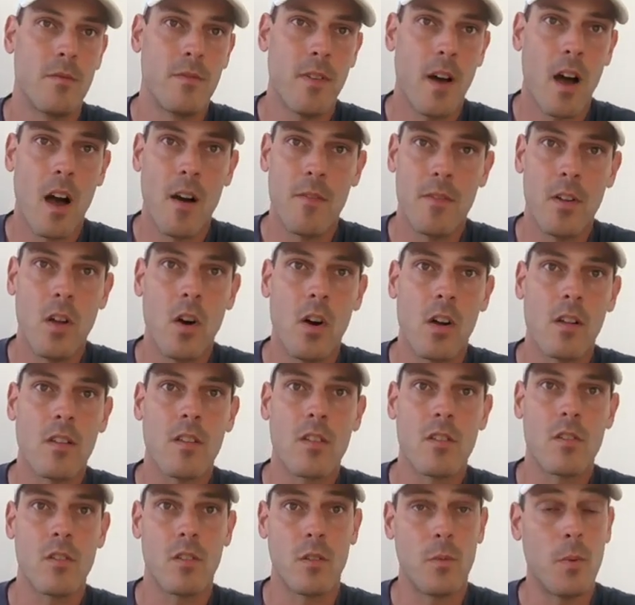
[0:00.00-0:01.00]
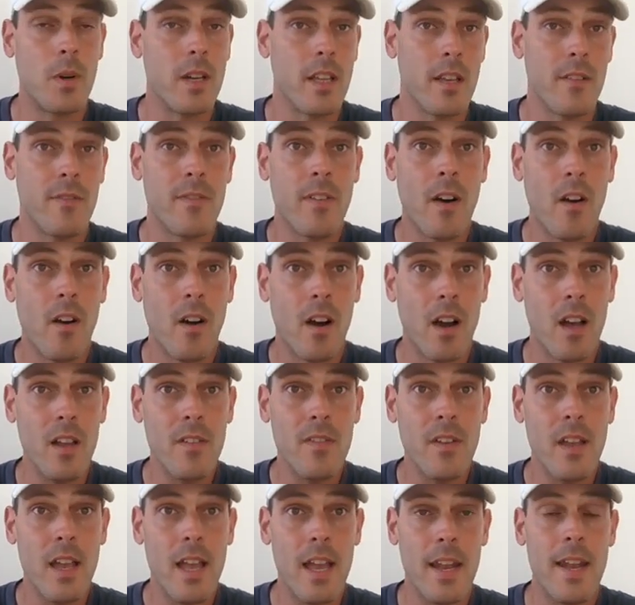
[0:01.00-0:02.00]
five knots to
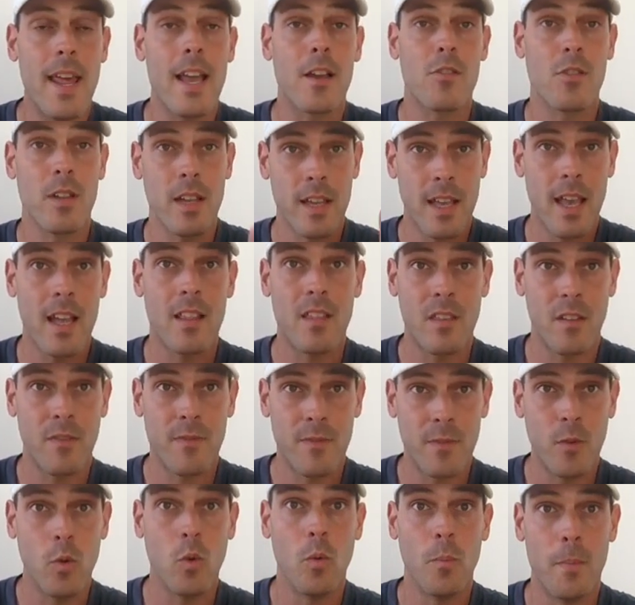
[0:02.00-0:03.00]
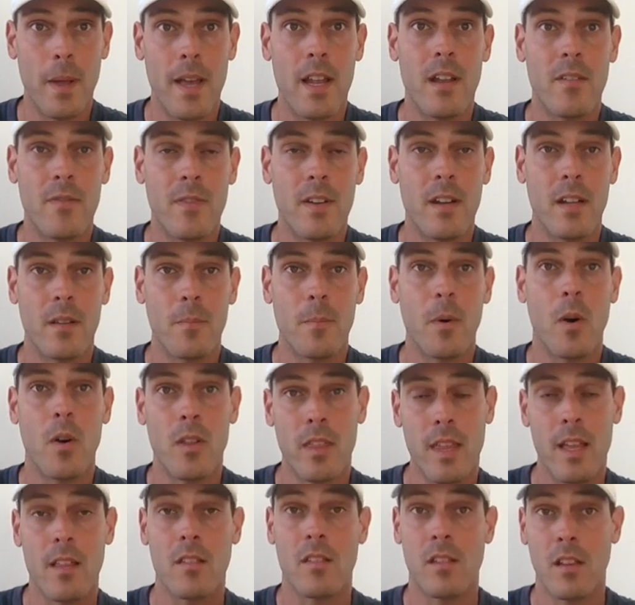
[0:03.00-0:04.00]
25 and actually get the full benefit at
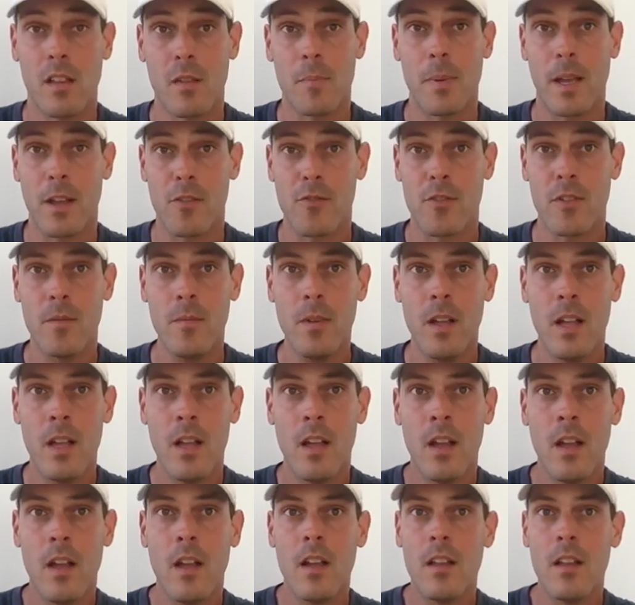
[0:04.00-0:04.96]
both ends of the spectrum. Yeah.